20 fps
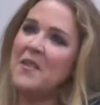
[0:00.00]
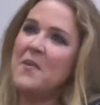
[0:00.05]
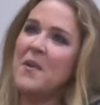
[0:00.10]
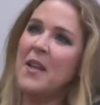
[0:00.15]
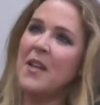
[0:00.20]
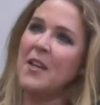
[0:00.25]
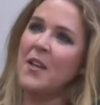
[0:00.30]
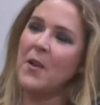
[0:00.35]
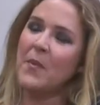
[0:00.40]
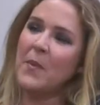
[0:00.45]

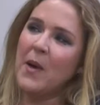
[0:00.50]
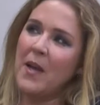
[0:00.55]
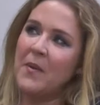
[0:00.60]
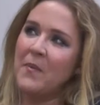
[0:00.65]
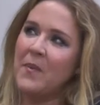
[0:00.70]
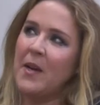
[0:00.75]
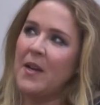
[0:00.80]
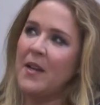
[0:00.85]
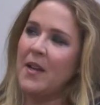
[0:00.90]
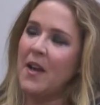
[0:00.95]

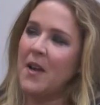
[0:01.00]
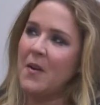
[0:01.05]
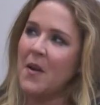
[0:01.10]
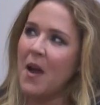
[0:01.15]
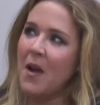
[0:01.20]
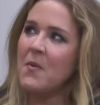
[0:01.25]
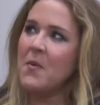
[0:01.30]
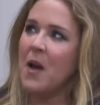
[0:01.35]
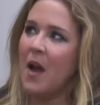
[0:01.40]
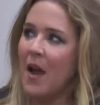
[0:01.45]

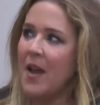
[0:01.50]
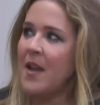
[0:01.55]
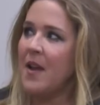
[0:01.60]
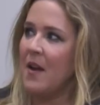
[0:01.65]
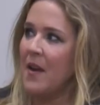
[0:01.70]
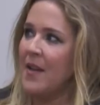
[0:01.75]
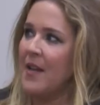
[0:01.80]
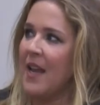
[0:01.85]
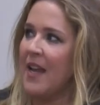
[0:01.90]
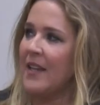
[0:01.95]
I
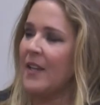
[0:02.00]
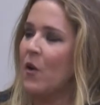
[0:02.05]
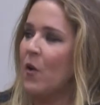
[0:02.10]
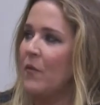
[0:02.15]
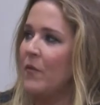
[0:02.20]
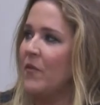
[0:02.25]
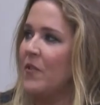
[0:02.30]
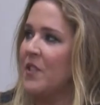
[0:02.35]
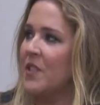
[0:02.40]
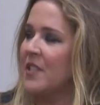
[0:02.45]
lack
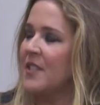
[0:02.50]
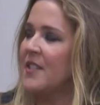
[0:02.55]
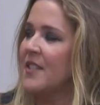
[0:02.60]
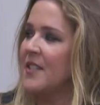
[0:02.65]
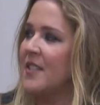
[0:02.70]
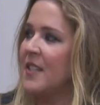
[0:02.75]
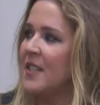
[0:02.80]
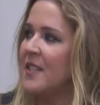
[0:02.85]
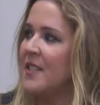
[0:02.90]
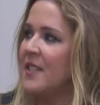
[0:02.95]
confidence,
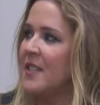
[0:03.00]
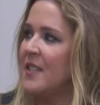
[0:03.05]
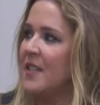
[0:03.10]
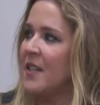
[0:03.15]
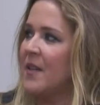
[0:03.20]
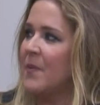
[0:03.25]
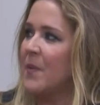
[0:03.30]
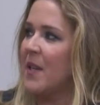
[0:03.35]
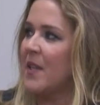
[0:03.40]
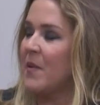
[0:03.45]
and
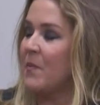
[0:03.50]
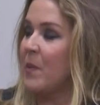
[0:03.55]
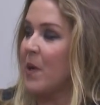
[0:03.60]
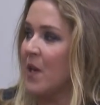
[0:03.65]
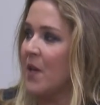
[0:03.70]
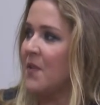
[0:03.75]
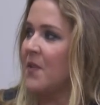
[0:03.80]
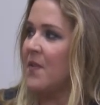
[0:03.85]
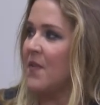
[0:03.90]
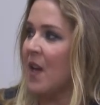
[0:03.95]
I think part
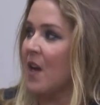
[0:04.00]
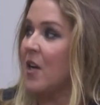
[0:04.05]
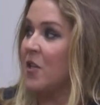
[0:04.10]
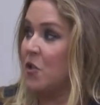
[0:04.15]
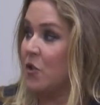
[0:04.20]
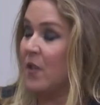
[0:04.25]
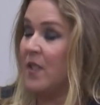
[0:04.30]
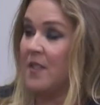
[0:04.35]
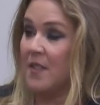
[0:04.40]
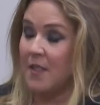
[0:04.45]
of that, I
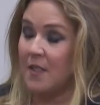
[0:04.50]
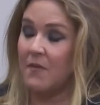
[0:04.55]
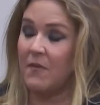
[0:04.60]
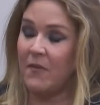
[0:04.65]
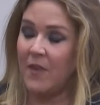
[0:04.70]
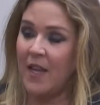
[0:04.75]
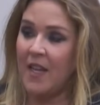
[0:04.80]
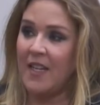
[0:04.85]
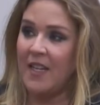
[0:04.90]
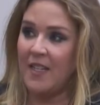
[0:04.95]
joined at
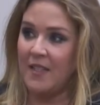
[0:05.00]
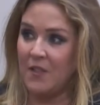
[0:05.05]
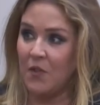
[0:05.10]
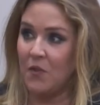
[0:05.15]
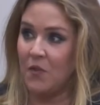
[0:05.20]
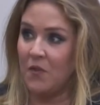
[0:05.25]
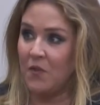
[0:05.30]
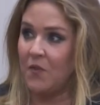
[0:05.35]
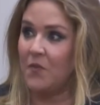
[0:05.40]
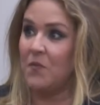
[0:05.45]
fairly sort of
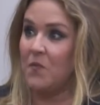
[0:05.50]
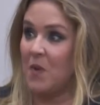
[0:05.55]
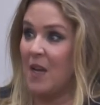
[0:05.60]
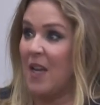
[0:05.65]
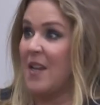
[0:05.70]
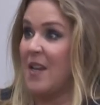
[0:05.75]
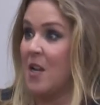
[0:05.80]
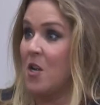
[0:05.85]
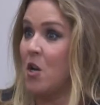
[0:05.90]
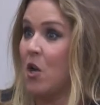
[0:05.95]

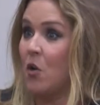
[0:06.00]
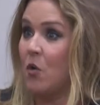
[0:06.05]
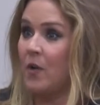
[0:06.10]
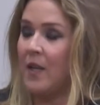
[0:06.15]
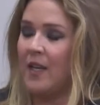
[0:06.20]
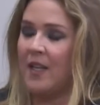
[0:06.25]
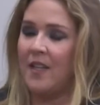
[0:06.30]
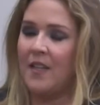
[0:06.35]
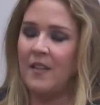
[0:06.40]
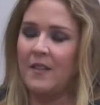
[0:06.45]

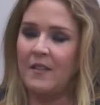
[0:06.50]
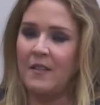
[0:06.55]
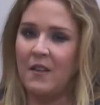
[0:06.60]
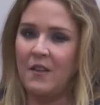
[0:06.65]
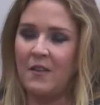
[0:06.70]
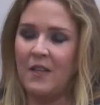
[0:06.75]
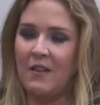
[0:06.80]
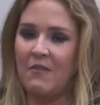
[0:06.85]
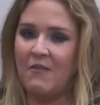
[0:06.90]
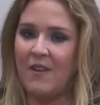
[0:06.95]

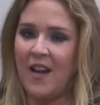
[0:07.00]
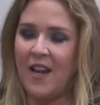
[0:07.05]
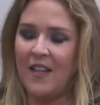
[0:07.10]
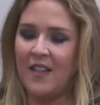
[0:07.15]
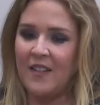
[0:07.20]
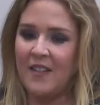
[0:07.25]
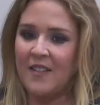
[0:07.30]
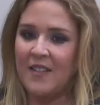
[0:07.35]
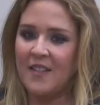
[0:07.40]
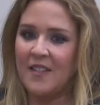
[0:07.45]
lowly
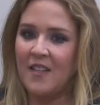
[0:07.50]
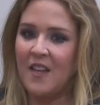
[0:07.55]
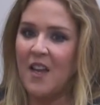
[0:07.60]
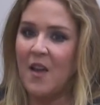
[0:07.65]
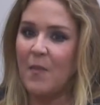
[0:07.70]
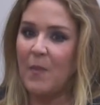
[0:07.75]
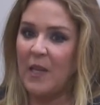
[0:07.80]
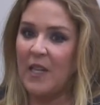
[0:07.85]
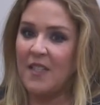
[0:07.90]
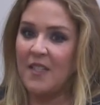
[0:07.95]
ranks,
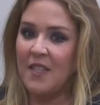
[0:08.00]
because I